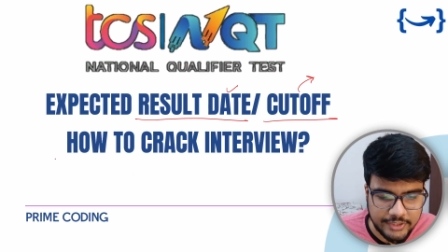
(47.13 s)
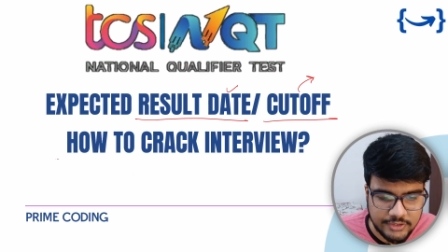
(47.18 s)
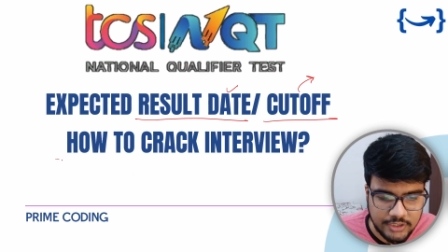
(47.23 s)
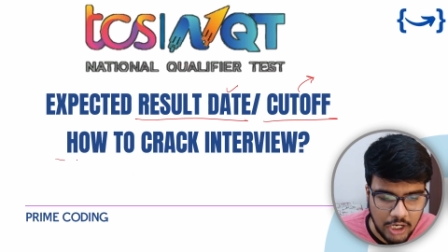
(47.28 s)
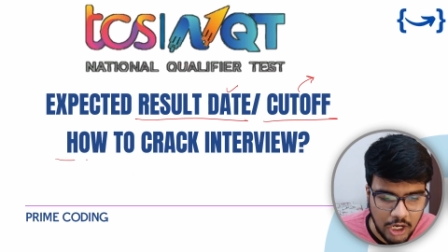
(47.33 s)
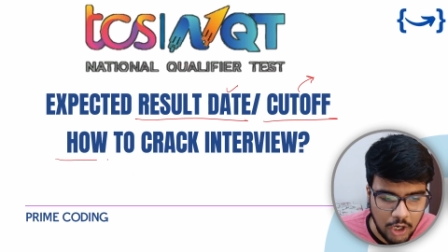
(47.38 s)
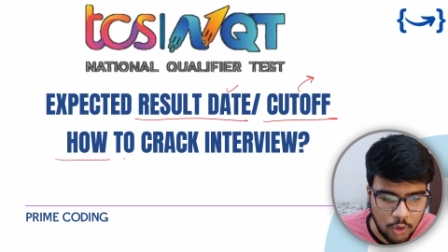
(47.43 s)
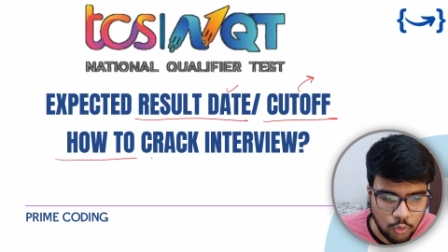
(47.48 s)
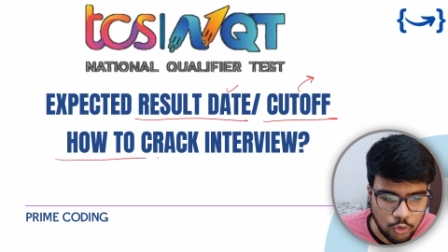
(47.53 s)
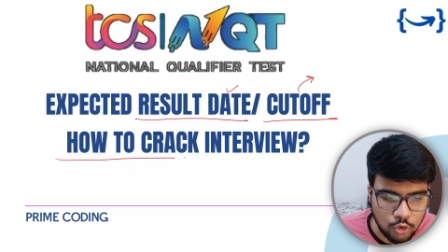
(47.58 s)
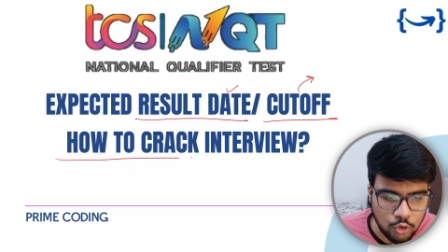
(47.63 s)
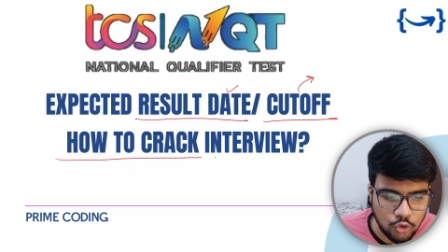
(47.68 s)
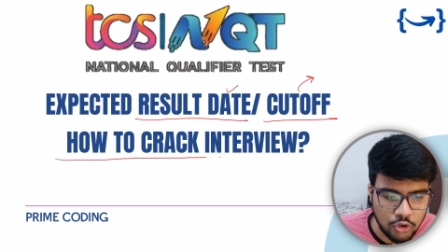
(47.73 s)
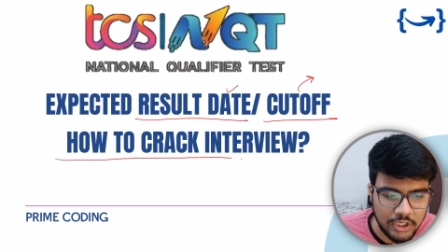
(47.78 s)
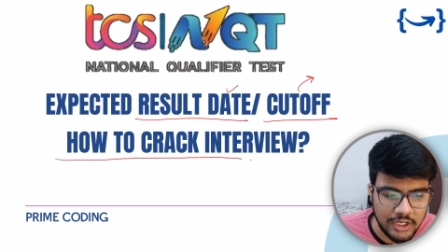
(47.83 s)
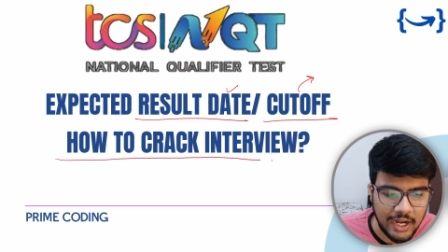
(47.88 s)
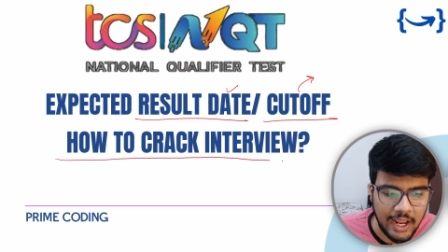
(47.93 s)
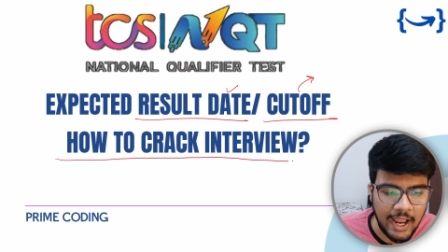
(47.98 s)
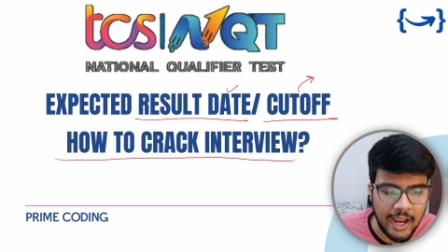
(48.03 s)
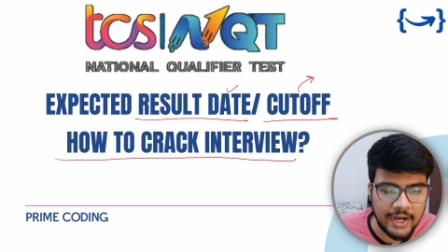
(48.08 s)
how to
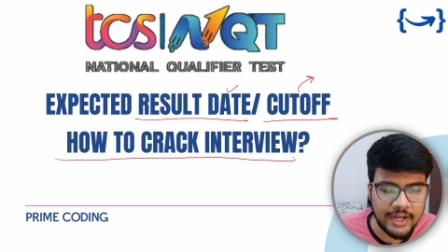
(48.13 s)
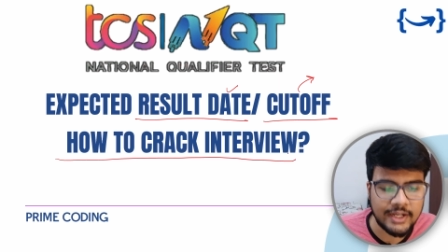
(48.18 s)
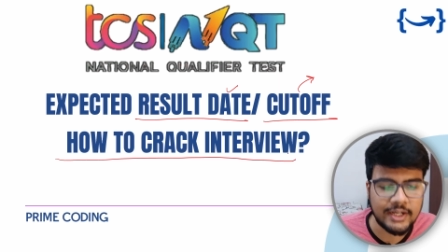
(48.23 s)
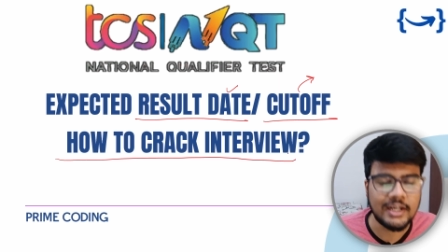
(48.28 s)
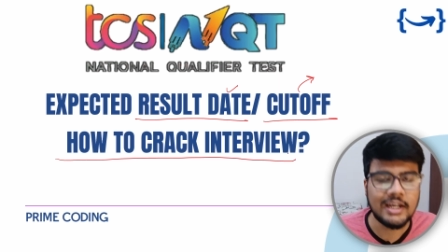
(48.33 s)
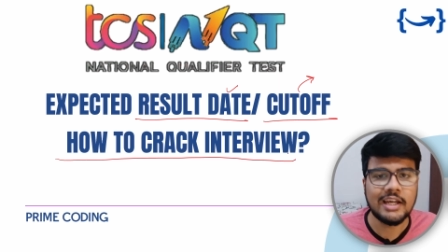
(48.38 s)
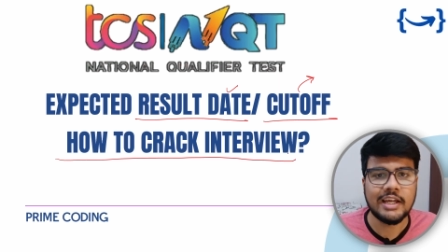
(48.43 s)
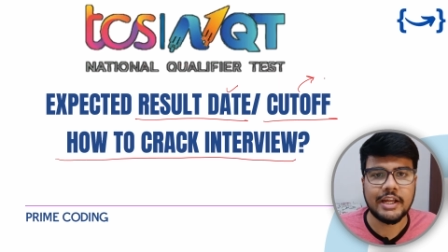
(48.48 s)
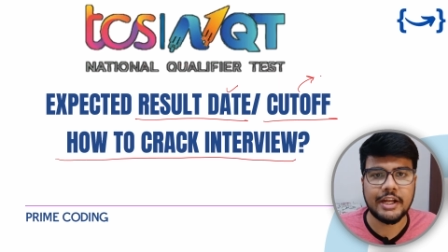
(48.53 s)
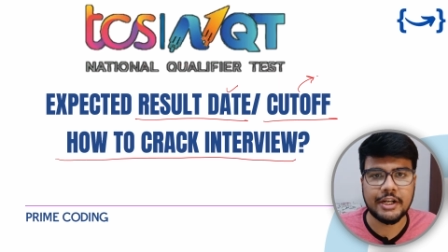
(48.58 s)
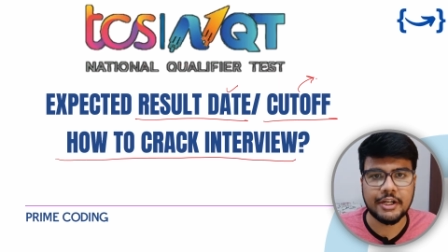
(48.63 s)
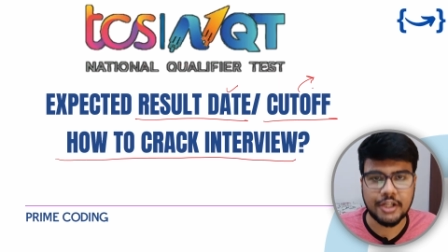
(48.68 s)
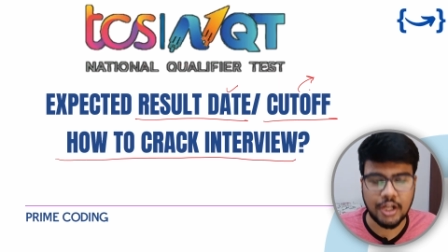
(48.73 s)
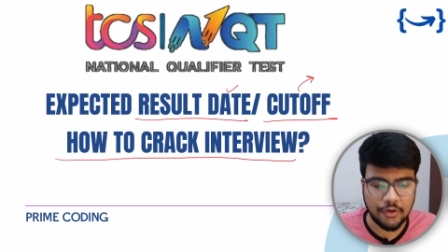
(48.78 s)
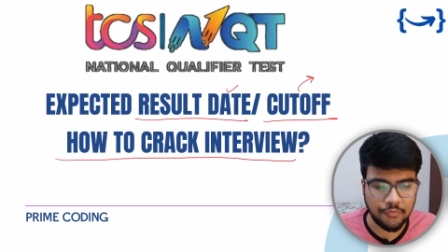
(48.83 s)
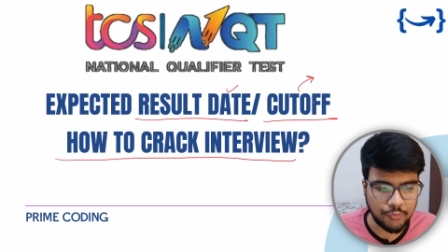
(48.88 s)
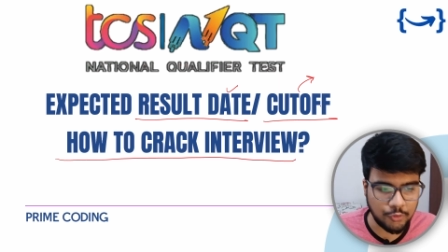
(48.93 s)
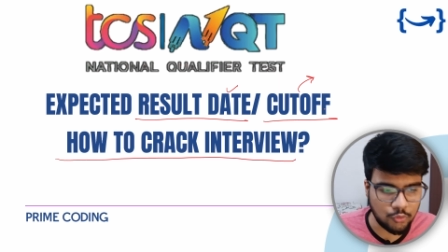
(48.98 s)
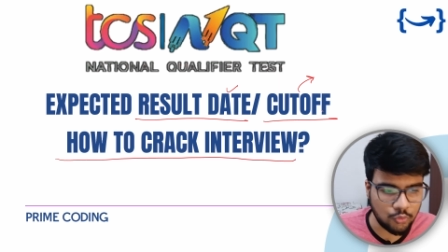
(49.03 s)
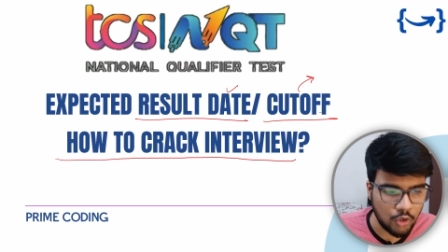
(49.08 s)
crack
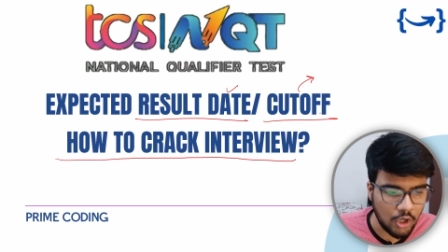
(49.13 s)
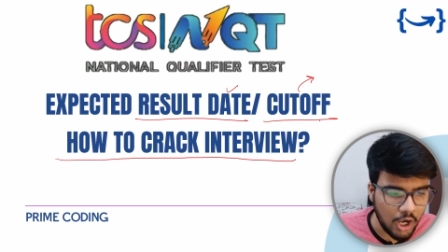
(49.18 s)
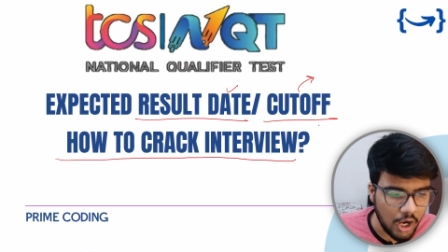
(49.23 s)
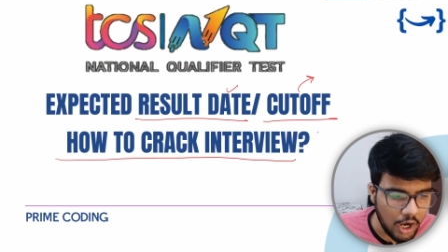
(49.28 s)
interview.